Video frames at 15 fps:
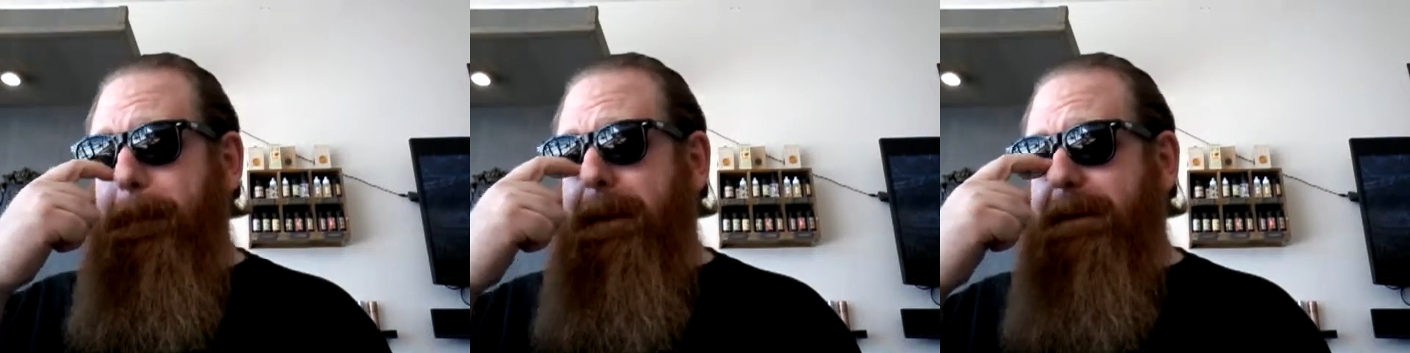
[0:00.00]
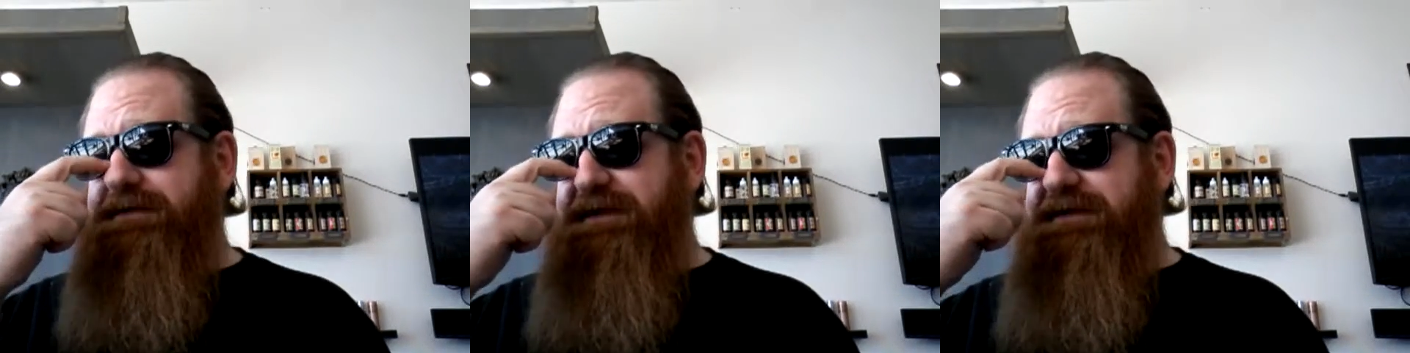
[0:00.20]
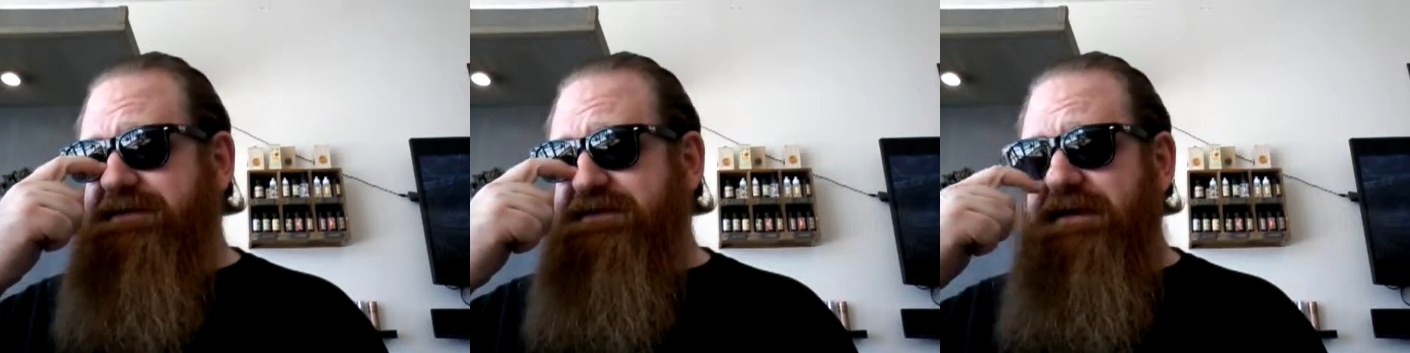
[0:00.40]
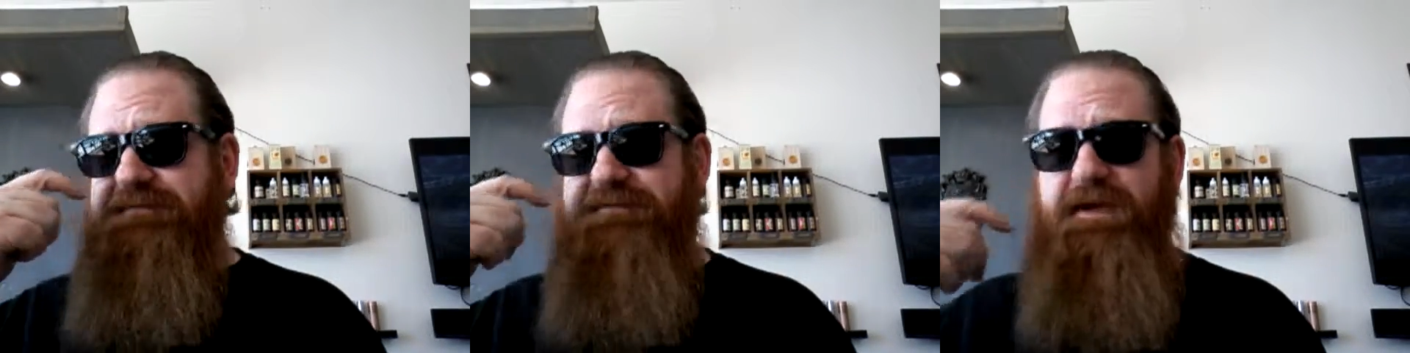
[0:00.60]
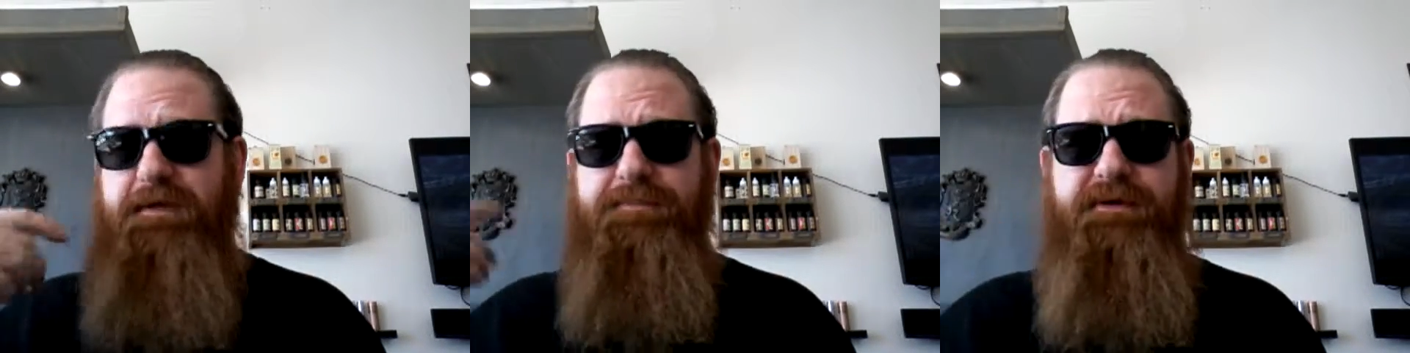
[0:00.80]
I was outside
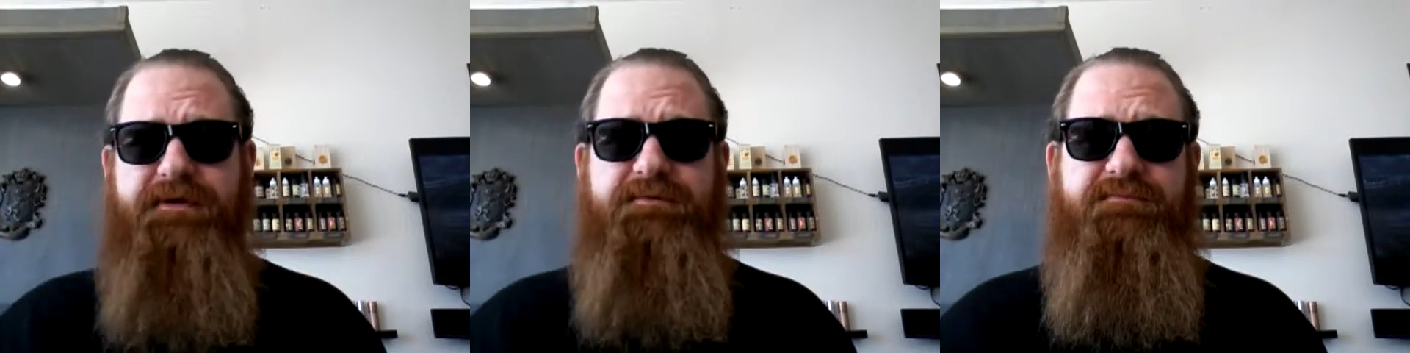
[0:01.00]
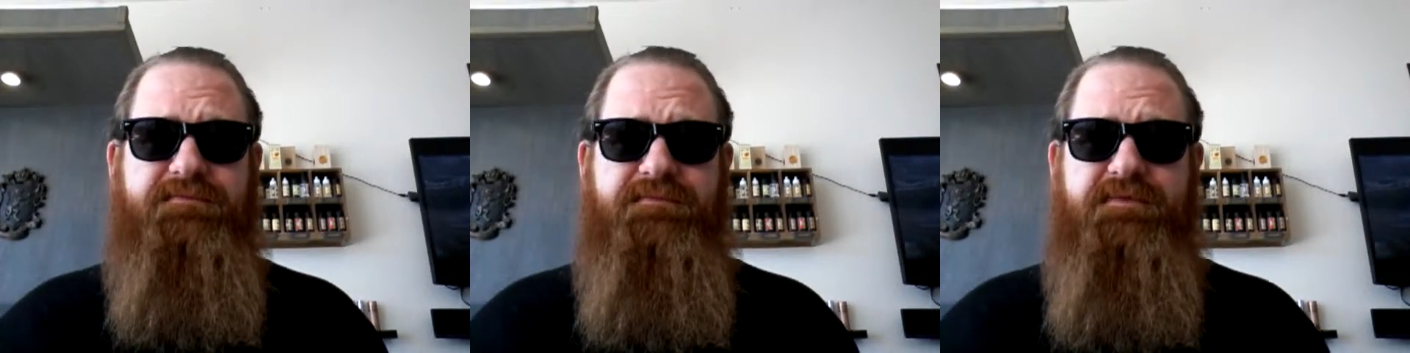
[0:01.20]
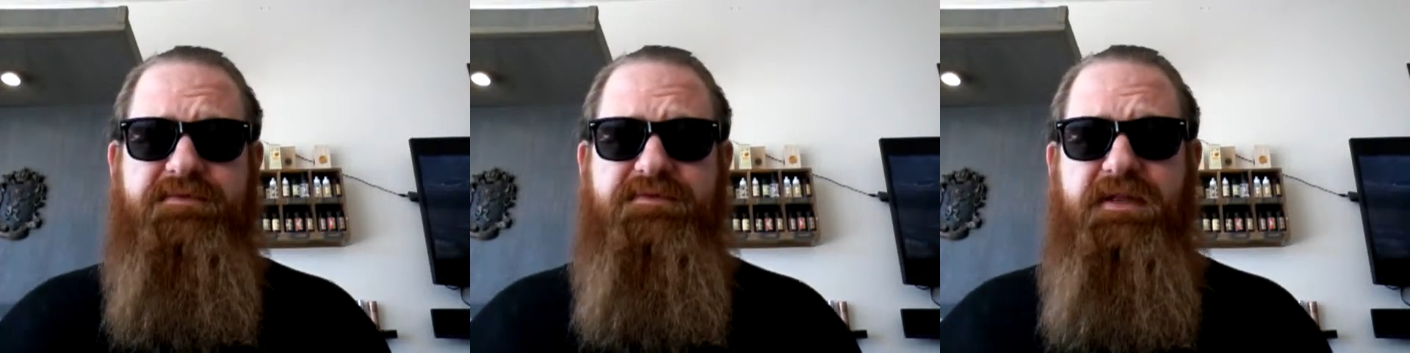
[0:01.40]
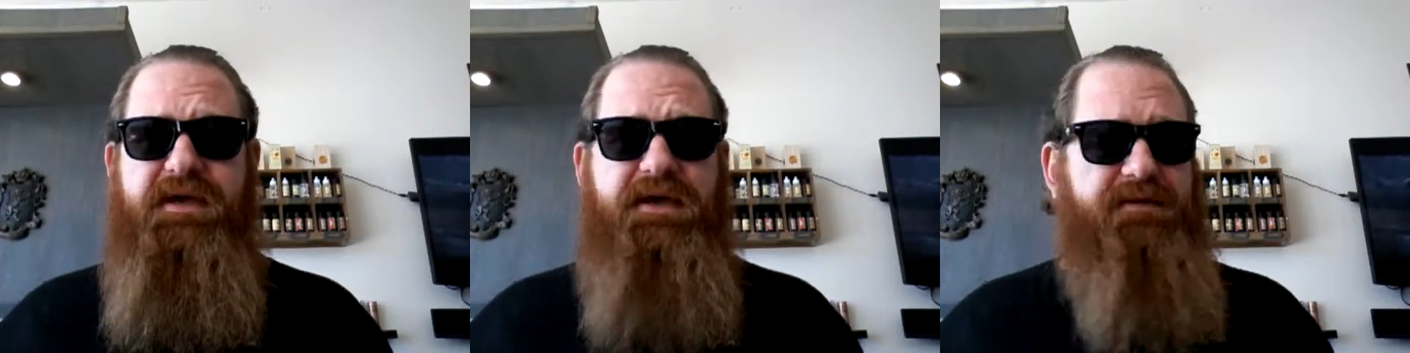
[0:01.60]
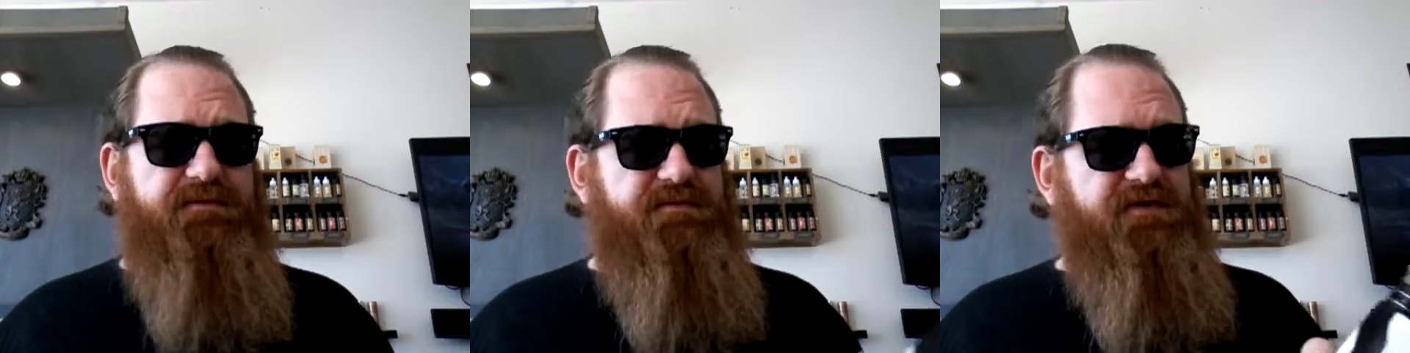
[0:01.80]
vaping, it was late,